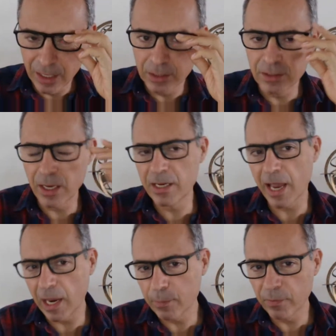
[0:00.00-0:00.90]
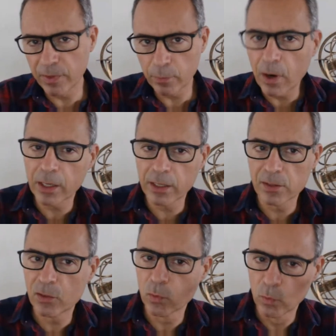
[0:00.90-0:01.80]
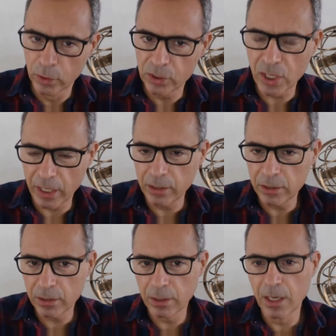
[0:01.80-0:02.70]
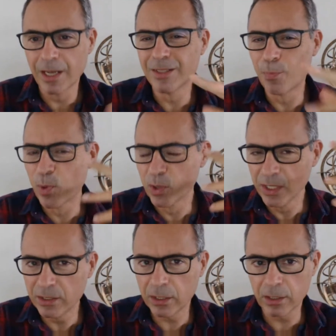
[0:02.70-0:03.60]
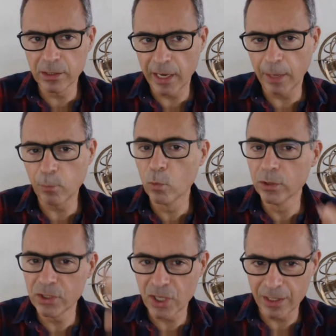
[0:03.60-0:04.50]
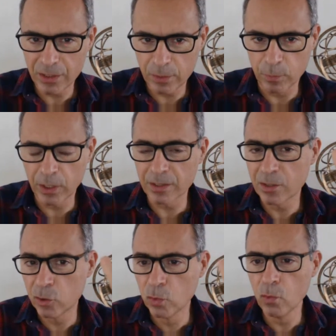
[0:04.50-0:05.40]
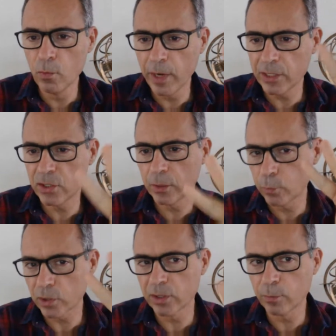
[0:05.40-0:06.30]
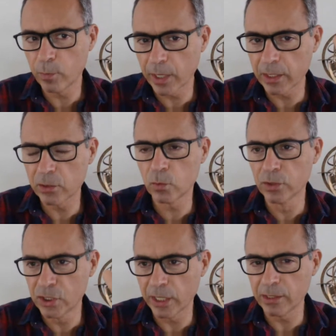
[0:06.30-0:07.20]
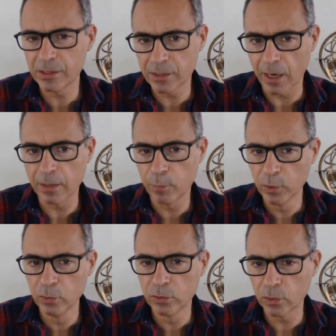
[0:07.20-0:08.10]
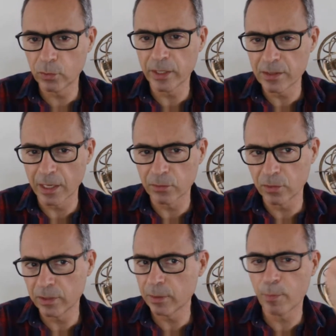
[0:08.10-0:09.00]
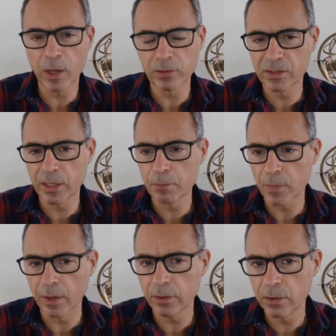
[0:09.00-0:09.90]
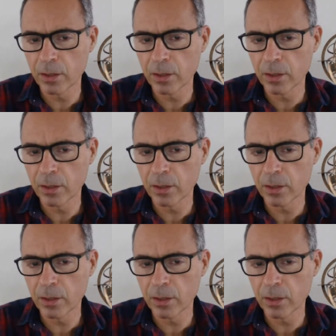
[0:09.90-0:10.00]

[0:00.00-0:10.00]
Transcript: The game of the markets will change. The political game will change because two major important planets will change sign, Pluto and Saturn, in about the same month.